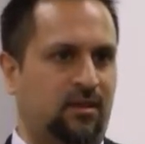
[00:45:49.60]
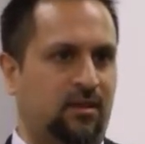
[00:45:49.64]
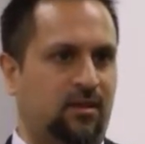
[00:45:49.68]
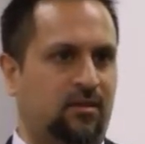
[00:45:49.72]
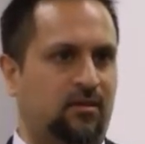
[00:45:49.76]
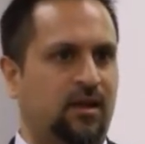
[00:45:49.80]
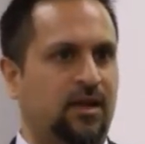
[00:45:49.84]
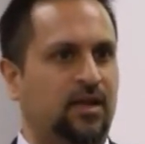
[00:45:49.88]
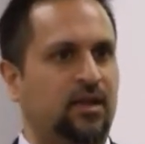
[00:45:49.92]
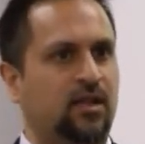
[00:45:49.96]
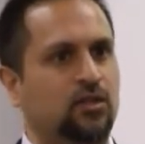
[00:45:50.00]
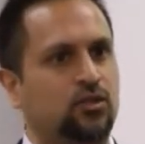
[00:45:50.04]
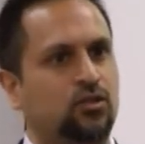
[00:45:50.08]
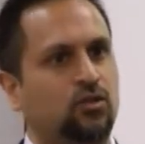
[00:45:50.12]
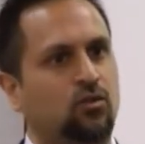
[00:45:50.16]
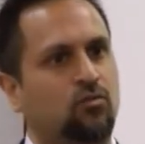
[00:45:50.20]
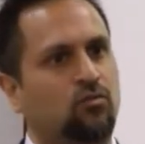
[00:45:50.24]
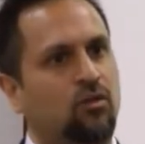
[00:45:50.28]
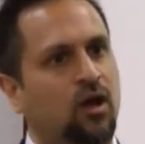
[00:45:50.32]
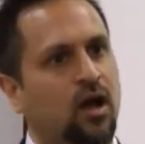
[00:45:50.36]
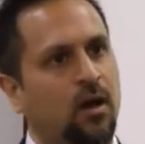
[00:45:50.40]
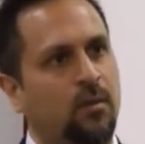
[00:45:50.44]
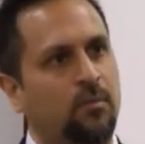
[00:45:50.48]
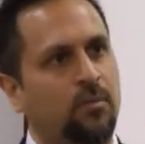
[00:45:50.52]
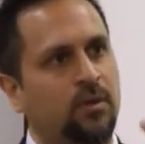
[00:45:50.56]
Right? And so
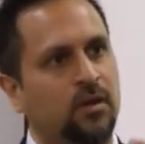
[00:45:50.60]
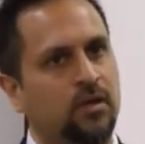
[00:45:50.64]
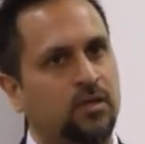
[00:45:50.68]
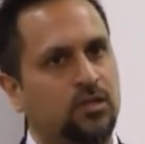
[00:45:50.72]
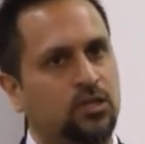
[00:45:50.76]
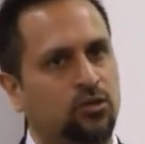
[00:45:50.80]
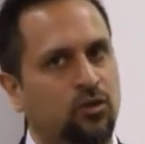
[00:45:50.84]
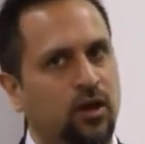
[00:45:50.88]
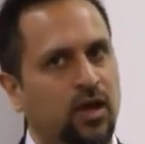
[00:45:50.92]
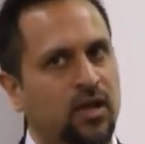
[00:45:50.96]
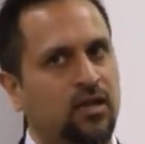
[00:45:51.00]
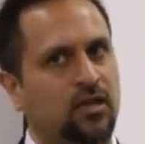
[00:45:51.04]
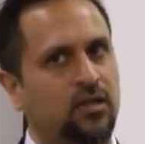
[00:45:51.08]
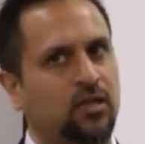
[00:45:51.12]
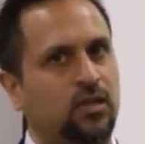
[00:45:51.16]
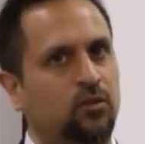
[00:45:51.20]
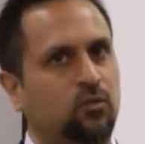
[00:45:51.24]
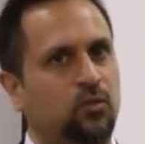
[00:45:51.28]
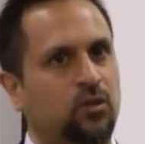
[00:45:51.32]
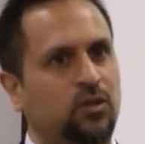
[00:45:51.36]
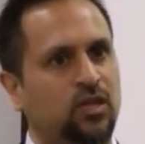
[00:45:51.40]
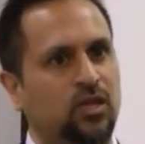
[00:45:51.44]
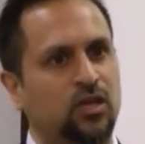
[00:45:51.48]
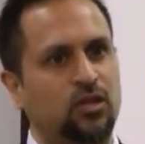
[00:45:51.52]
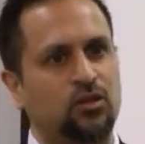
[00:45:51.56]
Rabia is credited
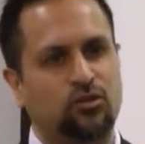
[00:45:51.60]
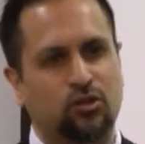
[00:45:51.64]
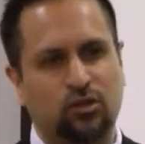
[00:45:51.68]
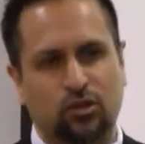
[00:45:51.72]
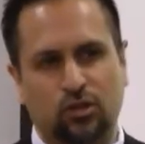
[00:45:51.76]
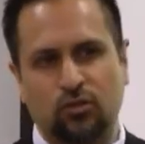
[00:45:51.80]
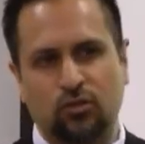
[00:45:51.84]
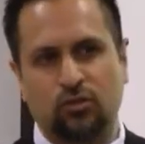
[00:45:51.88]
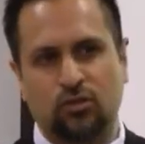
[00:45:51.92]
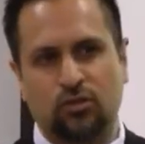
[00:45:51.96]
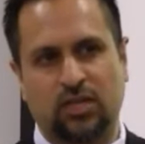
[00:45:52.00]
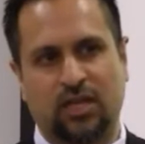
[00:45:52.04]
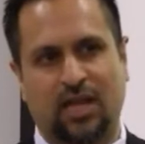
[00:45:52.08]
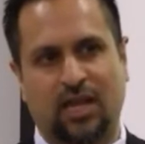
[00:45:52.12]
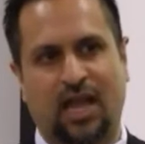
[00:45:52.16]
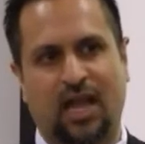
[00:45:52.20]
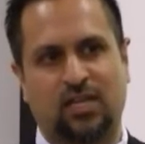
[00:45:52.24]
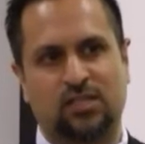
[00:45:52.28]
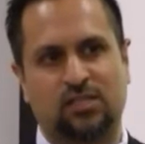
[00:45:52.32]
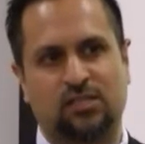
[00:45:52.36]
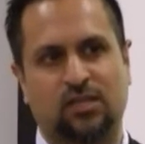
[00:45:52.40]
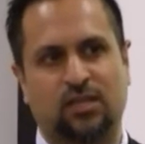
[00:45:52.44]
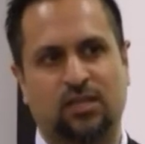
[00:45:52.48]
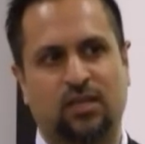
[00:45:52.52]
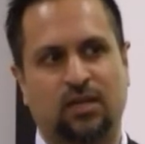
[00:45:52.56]
with introducing
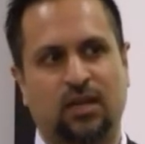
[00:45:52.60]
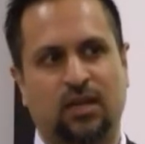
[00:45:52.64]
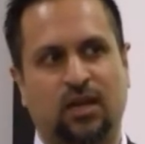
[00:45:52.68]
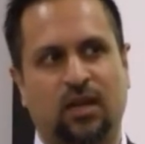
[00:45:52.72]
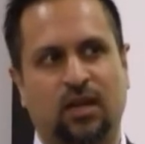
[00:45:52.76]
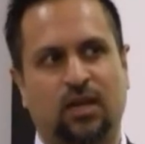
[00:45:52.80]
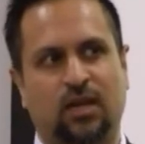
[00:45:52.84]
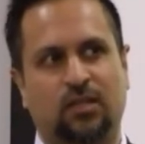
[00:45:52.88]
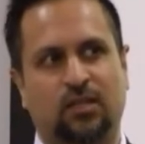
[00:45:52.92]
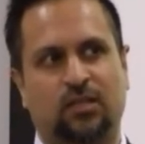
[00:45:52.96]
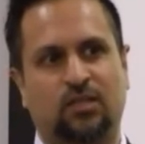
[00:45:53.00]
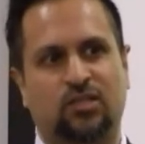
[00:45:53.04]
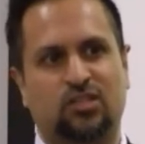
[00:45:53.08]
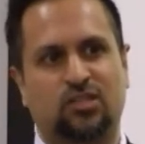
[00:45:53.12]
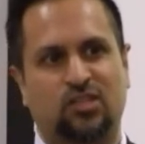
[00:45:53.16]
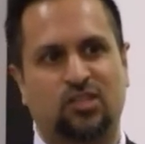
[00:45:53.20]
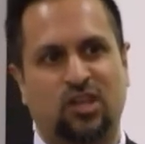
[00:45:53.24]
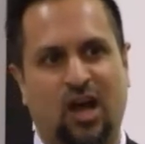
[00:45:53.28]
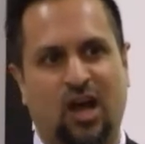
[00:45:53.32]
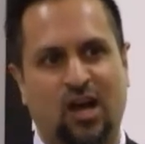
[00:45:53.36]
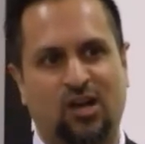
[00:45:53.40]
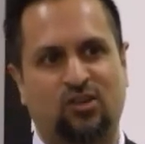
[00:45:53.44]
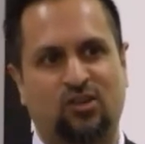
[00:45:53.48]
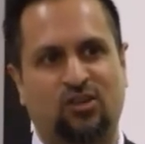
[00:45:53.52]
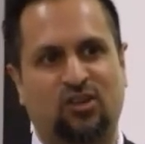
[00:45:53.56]
actually this
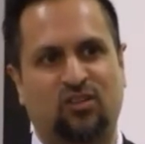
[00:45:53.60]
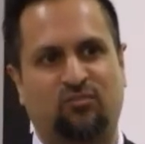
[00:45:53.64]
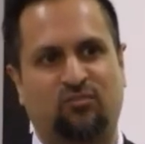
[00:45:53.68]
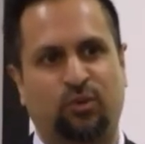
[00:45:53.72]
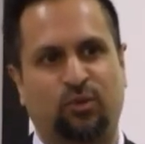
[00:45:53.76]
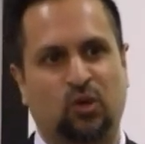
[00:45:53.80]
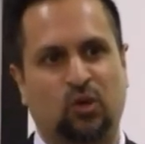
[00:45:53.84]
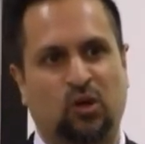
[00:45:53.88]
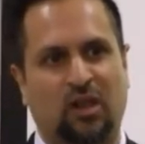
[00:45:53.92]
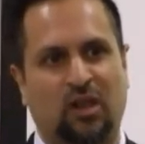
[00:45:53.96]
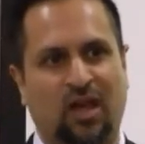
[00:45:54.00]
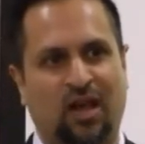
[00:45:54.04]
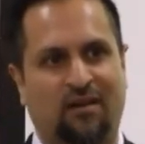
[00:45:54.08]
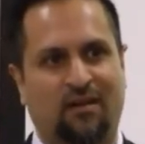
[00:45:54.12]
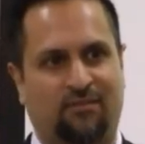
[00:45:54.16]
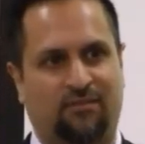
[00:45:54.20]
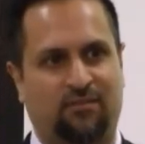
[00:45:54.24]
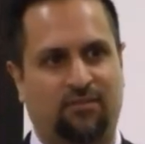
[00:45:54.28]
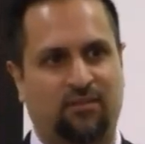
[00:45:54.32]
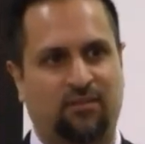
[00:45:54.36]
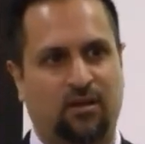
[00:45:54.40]
doctrine of pure love,